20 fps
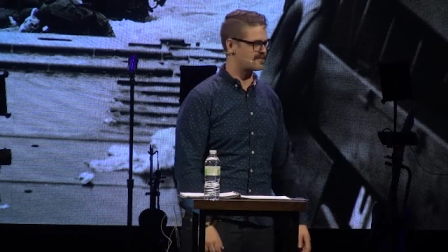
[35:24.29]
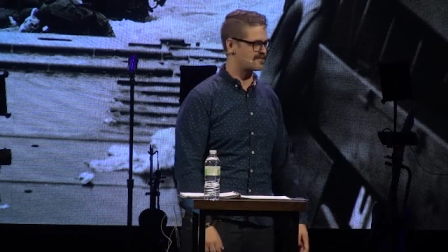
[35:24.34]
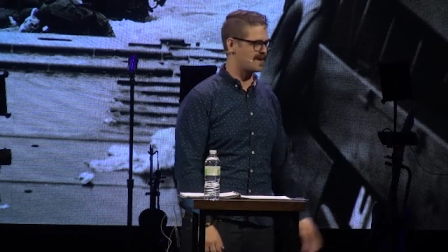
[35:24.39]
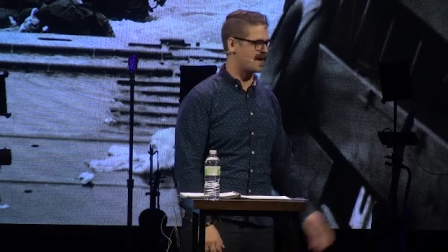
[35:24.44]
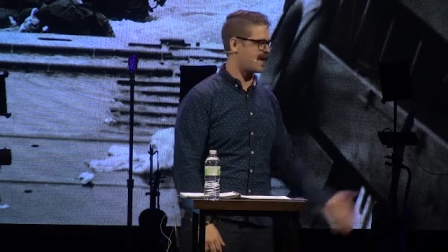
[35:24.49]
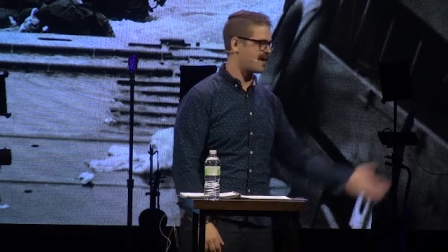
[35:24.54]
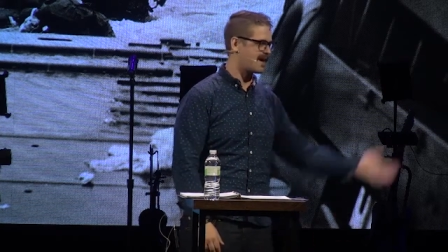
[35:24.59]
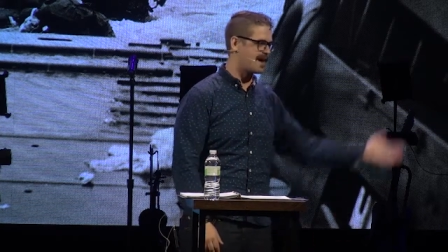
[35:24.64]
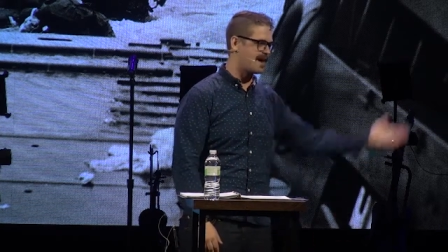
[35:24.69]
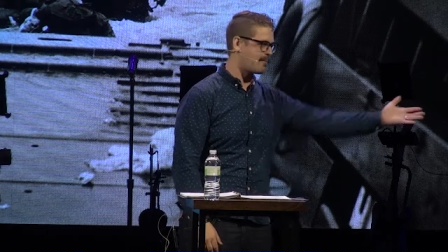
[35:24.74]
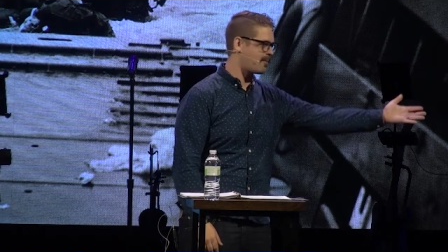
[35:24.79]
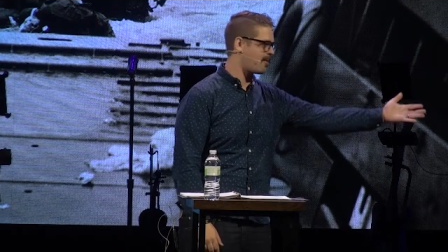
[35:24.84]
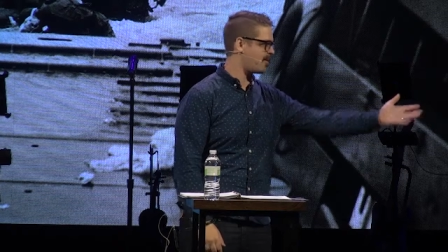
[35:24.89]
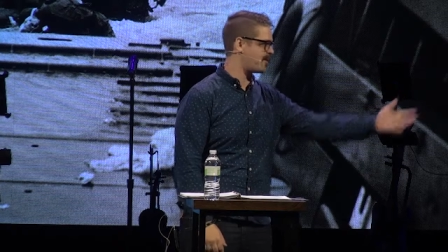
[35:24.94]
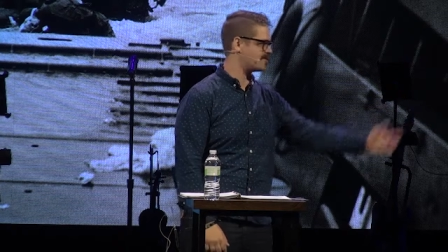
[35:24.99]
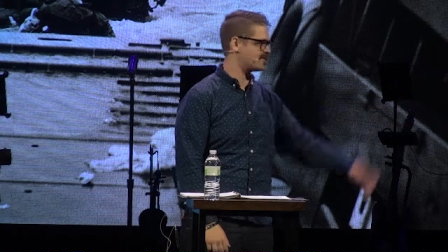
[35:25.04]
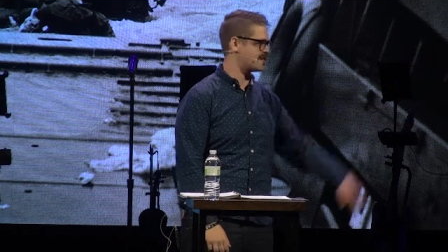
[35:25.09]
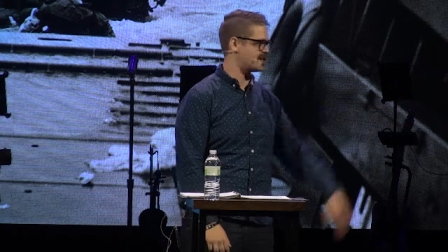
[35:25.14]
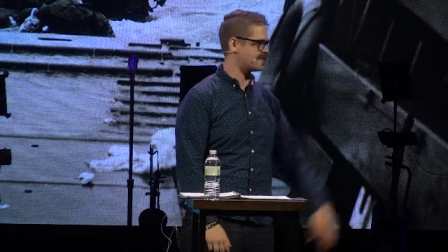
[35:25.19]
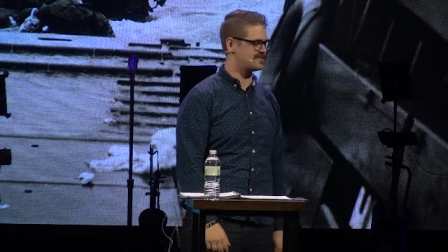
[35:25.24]
So I
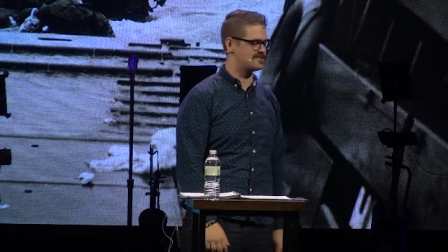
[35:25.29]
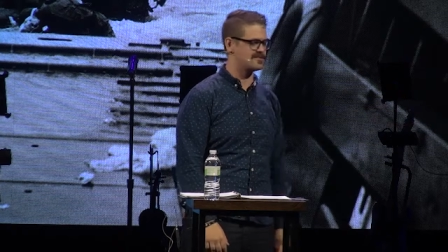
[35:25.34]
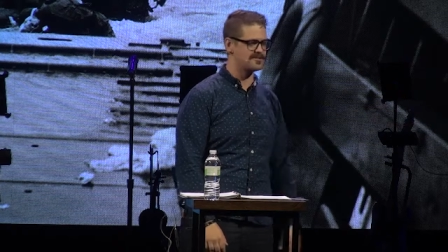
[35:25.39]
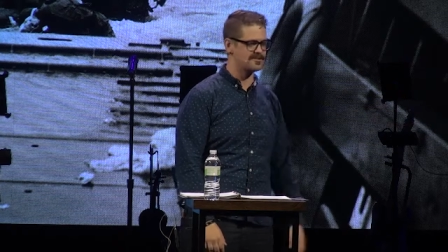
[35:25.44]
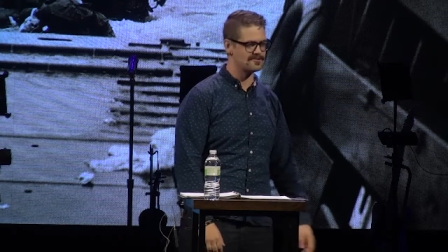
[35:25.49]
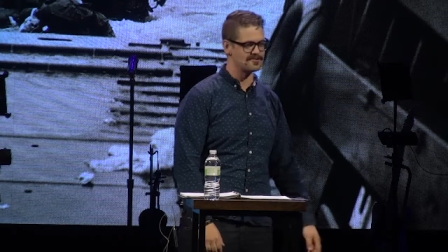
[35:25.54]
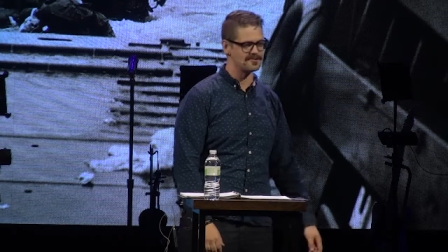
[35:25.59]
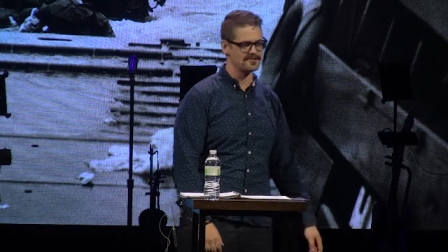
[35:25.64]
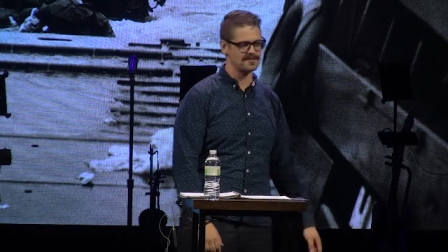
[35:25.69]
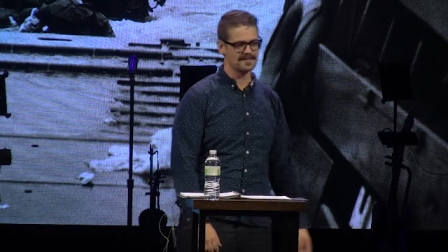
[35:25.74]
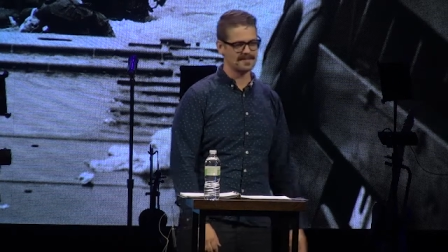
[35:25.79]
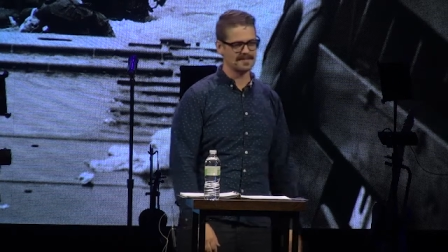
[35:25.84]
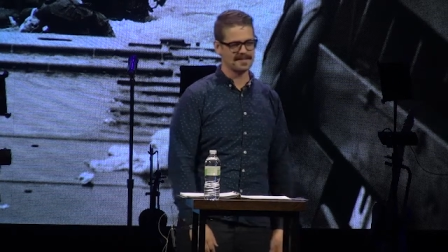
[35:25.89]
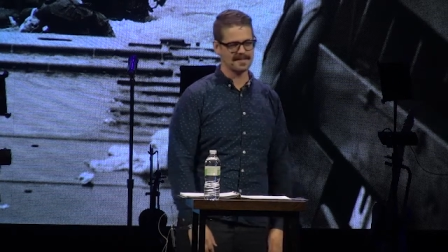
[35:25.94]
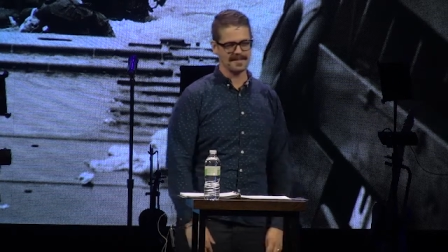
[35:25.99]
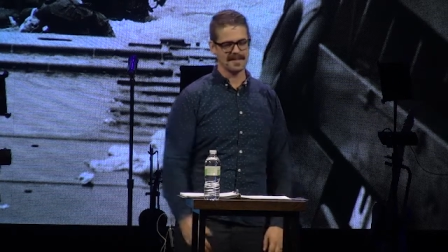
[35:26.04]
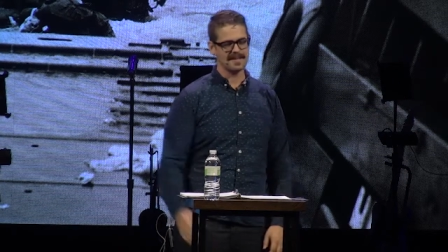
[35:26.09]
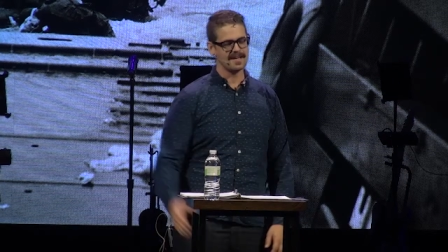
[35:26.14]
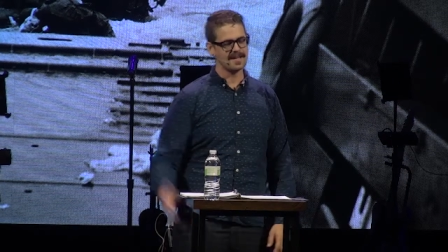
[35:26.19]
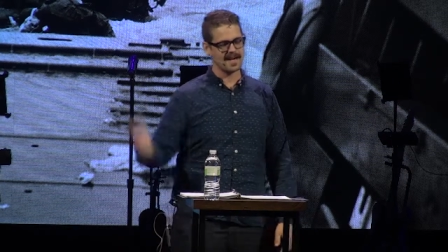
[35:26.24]
apologize to you,
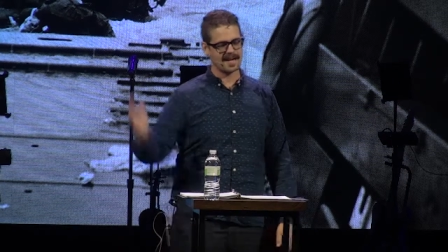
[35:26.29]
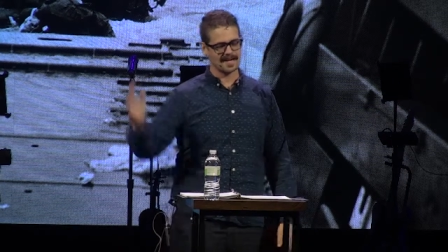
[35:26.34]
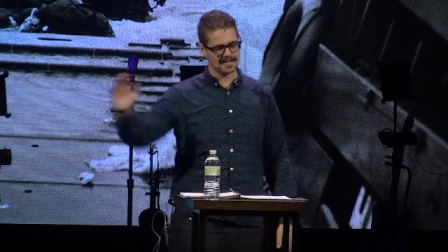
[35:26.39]
and